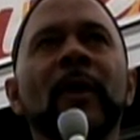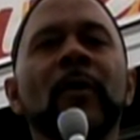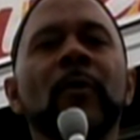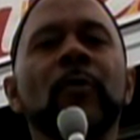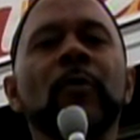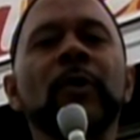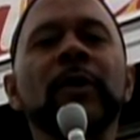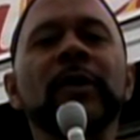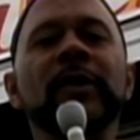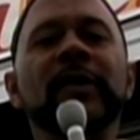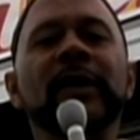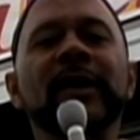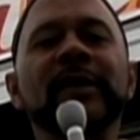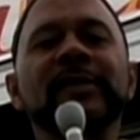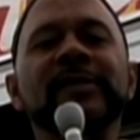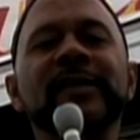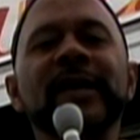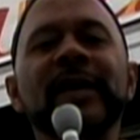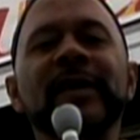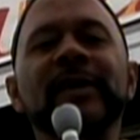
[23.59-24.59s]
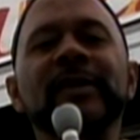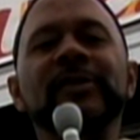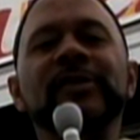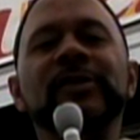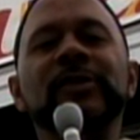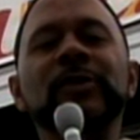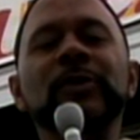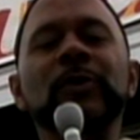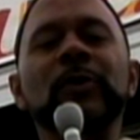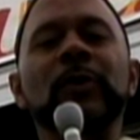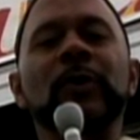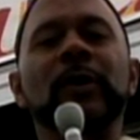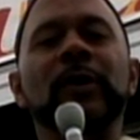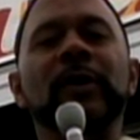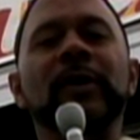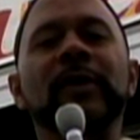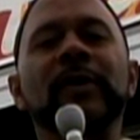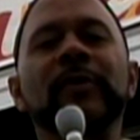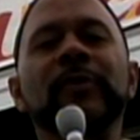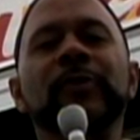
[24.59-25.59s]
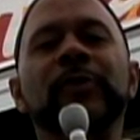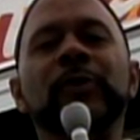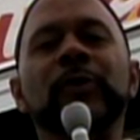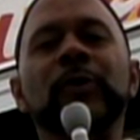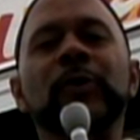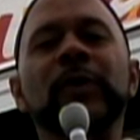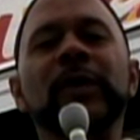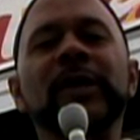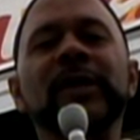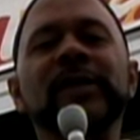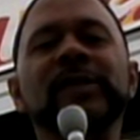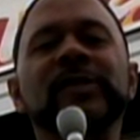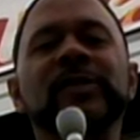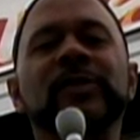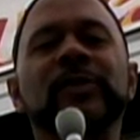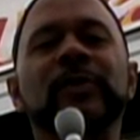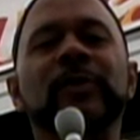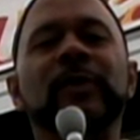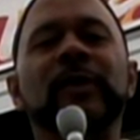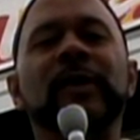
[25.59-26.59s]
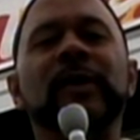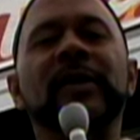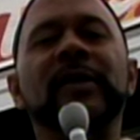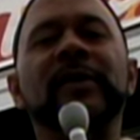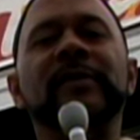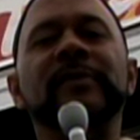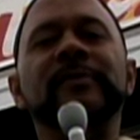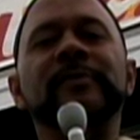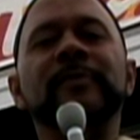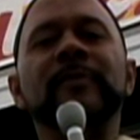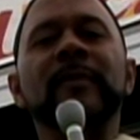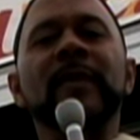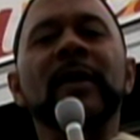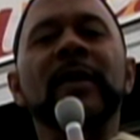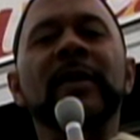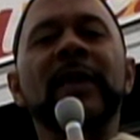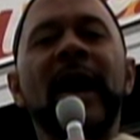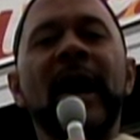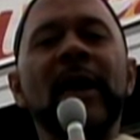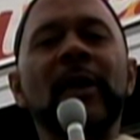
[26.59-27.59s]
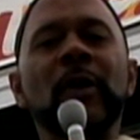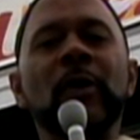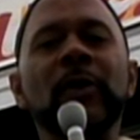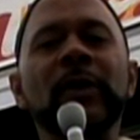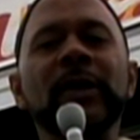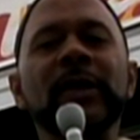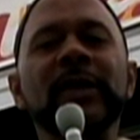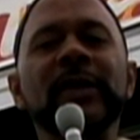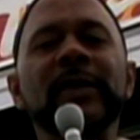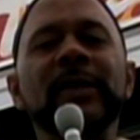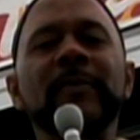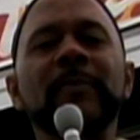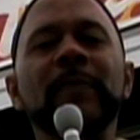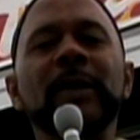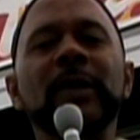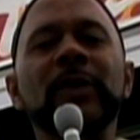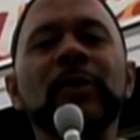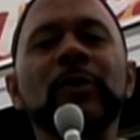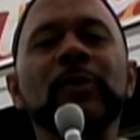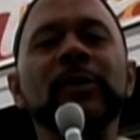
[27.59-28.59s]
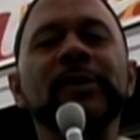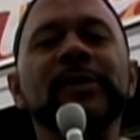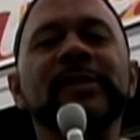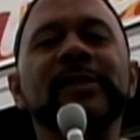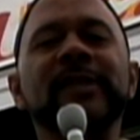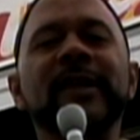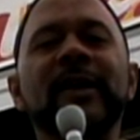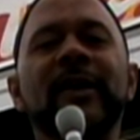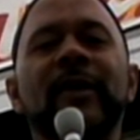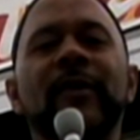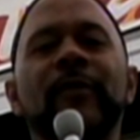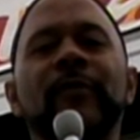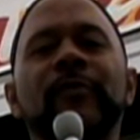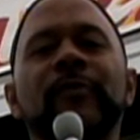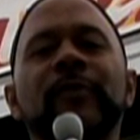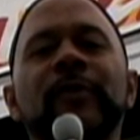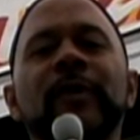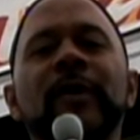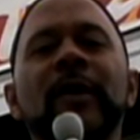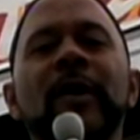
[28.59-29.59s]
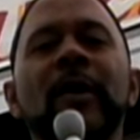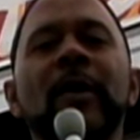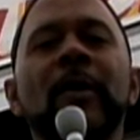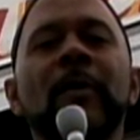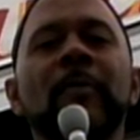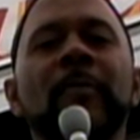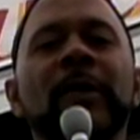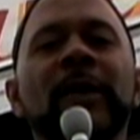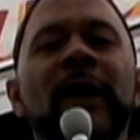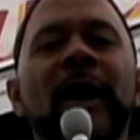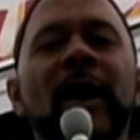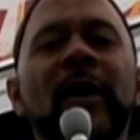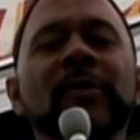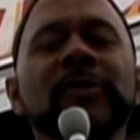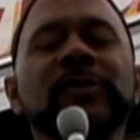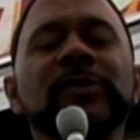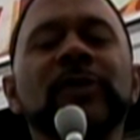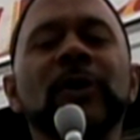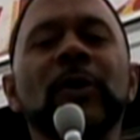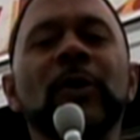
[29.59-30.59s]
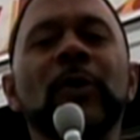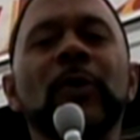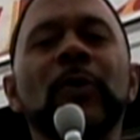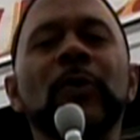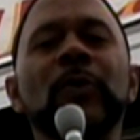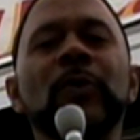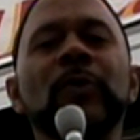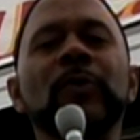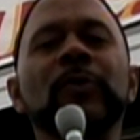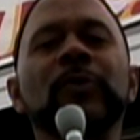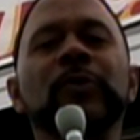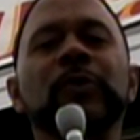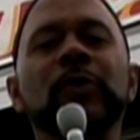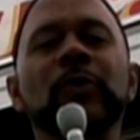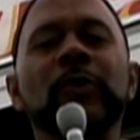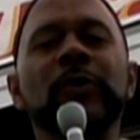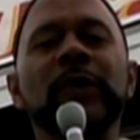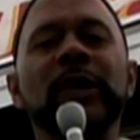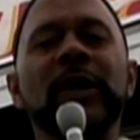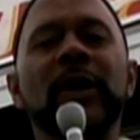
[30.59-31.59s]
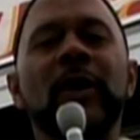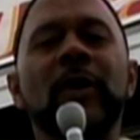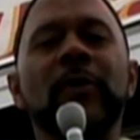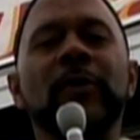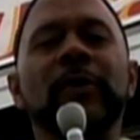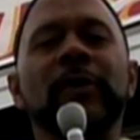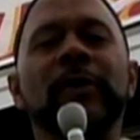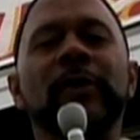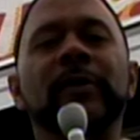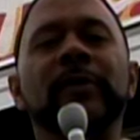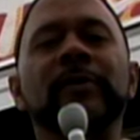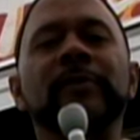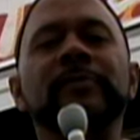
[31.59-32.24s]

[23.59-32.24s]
we are going to take a tour through history, not only in the menu itself, but also through the owner,